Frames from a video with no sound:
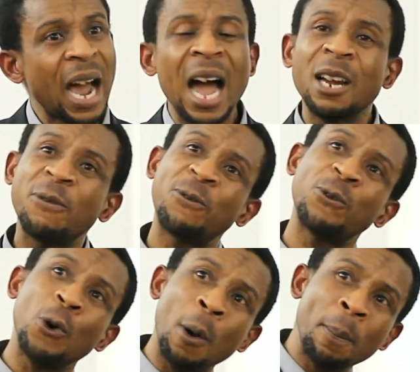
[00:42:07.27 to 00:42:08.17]
and
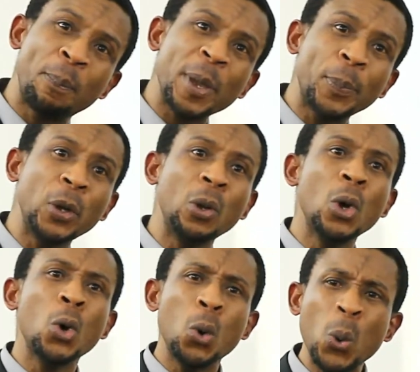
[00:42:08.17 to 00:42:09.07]
from
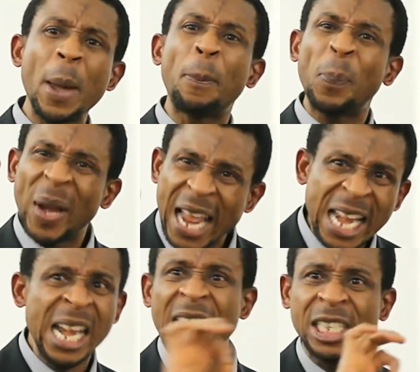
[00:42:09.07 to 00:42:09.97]
people who were
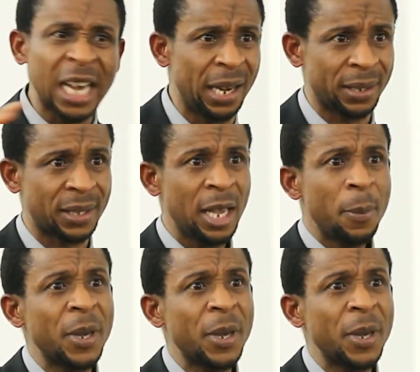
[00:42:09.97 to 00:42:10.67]
plainly jealous.